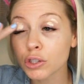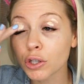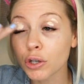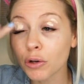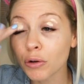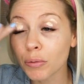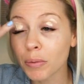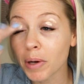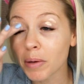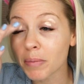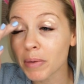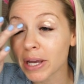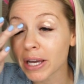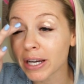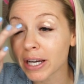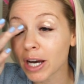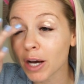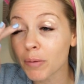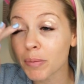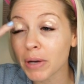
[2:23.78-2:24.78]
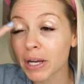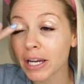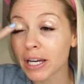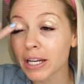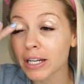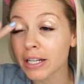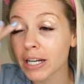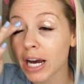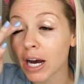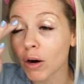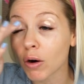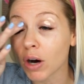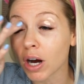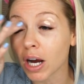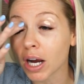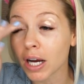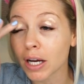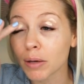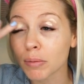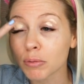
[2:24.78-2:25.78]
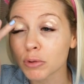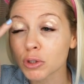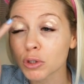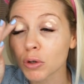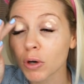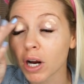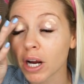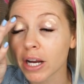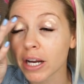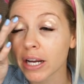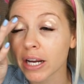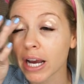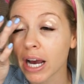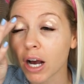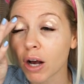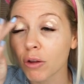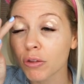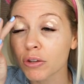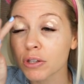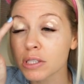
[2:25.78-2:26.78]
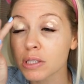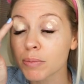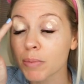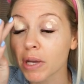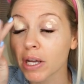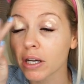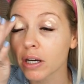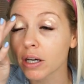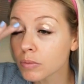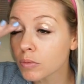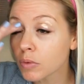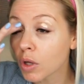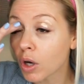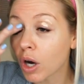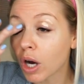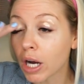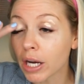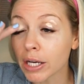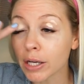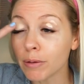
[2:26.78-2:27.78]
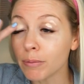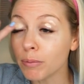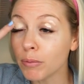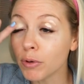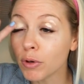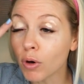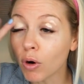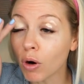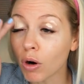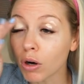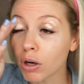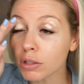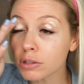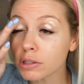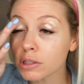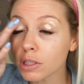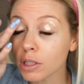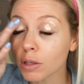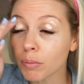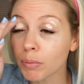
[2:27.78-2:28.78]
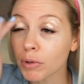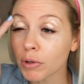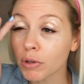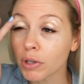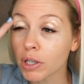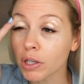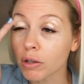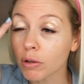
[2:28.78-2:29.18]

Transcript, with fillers: do my makeup and how I'm trying out this makeup. I am not a beauty